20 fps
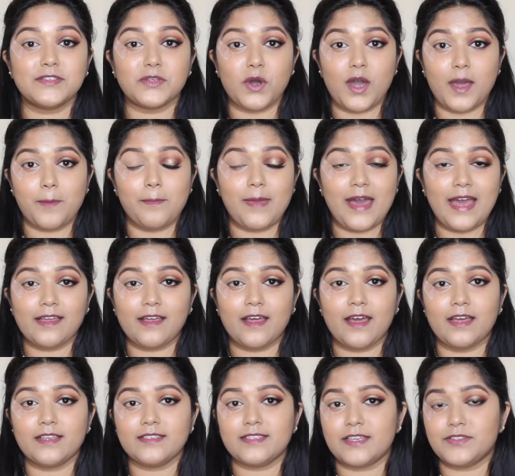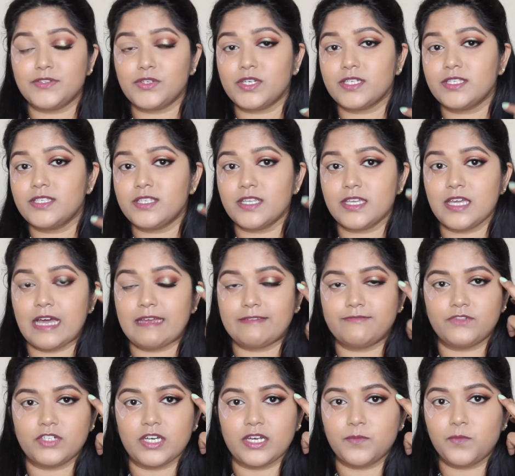So I'm back guys, as you can see
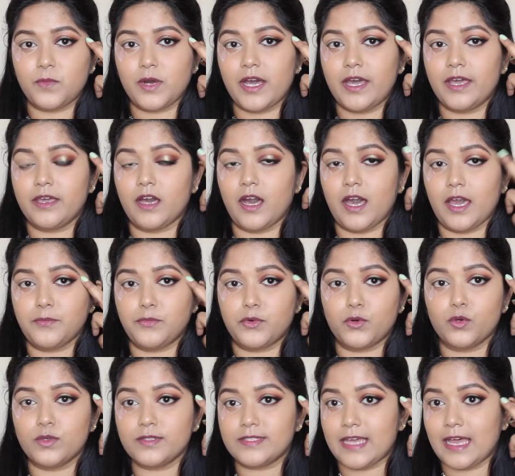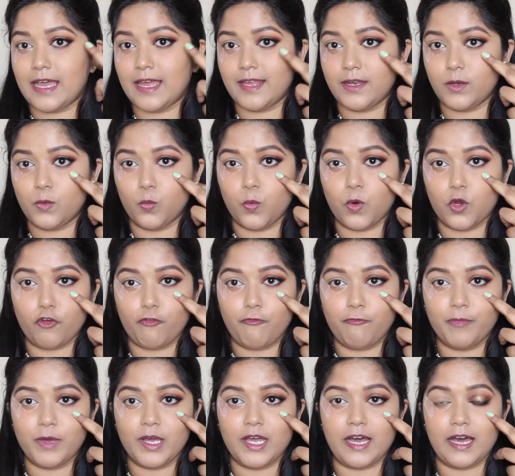I've done my eyebrows and one
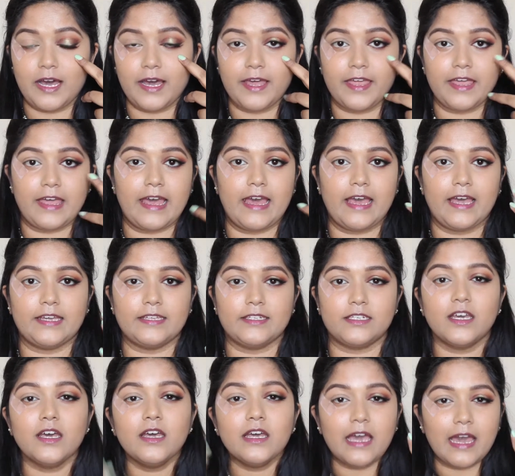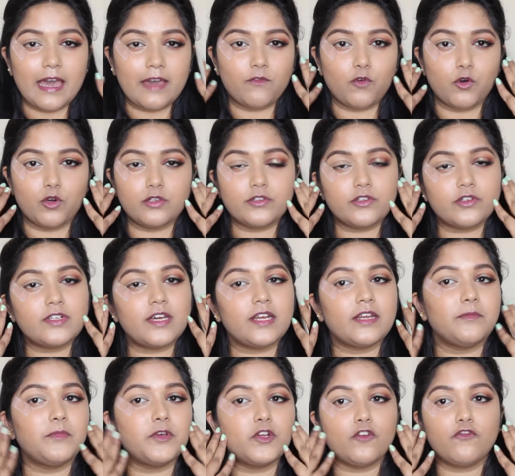of my eye, and I've also
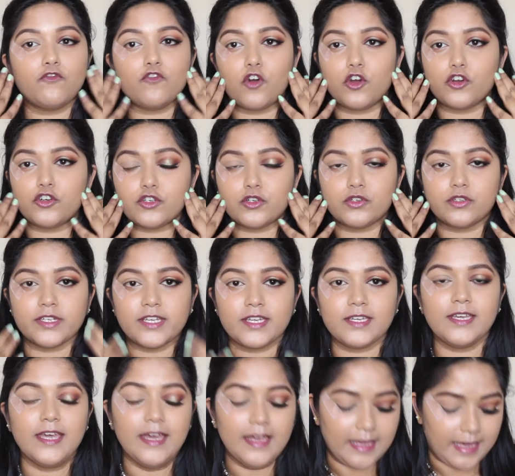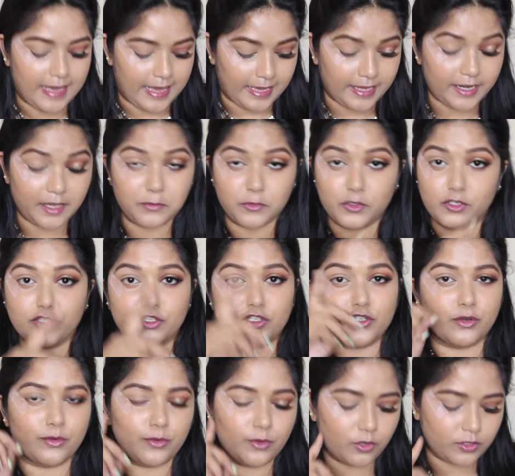done a bit of contouring, and I'm going to
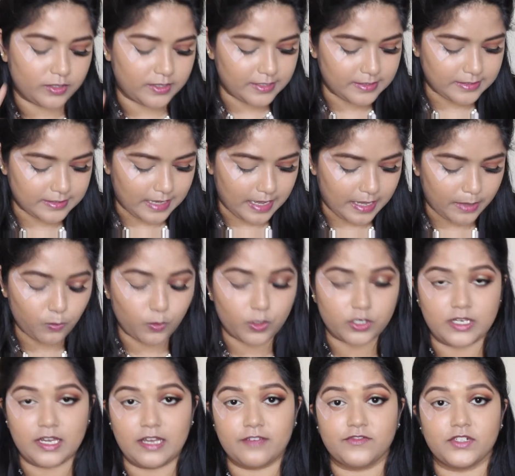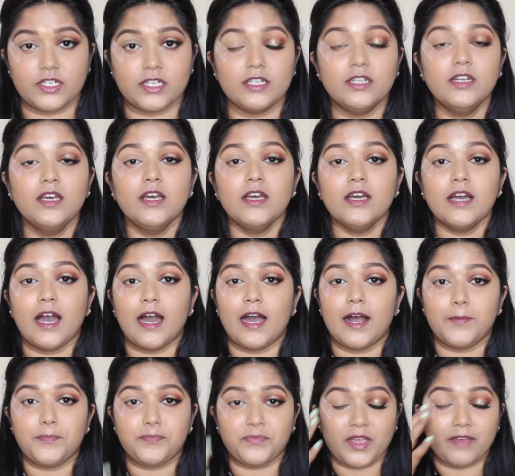show you on this eye what I've done.
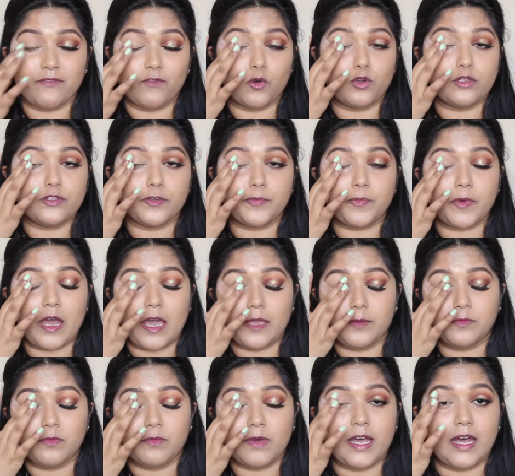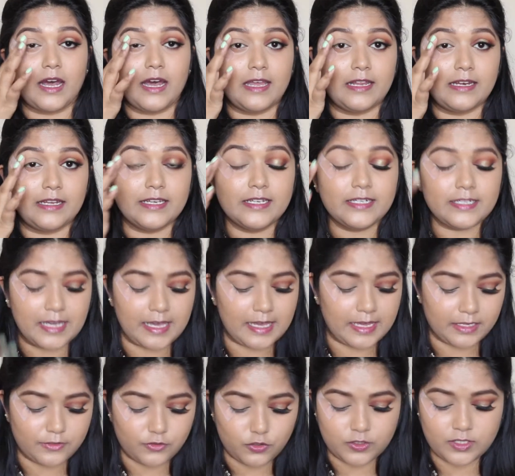I've also primed my eyelid,
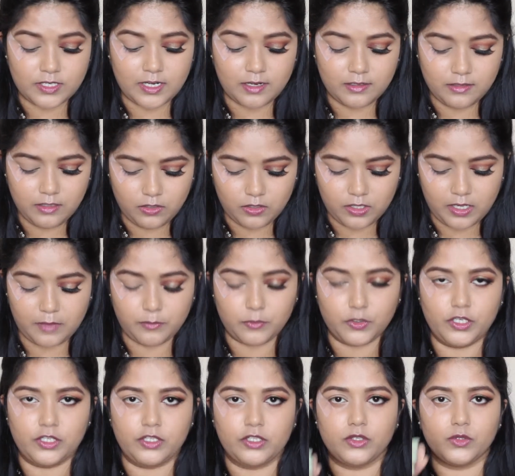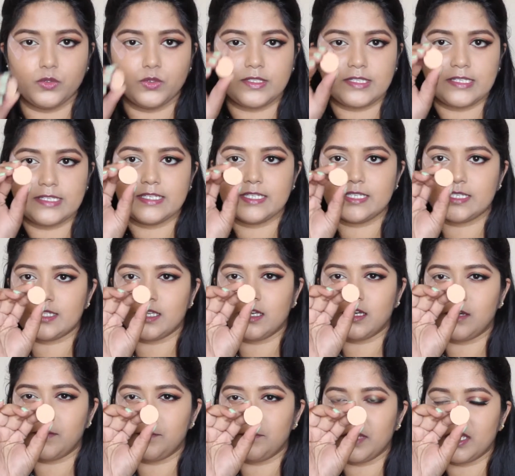and to start the look, I'm going to use this
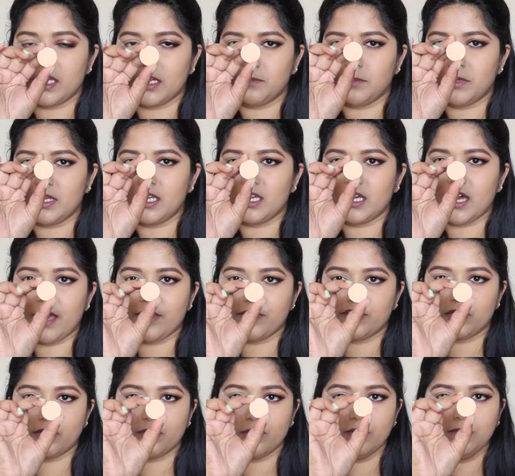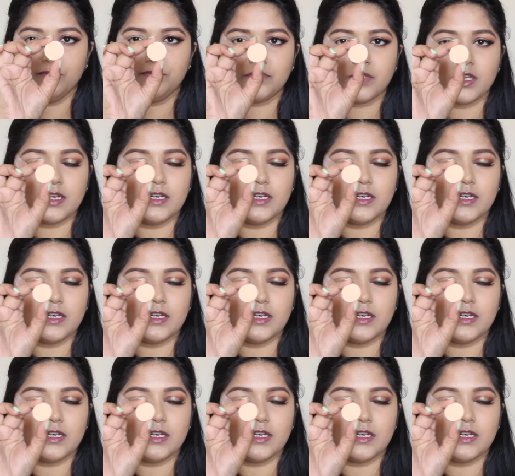Makeup Geek eyeshadow,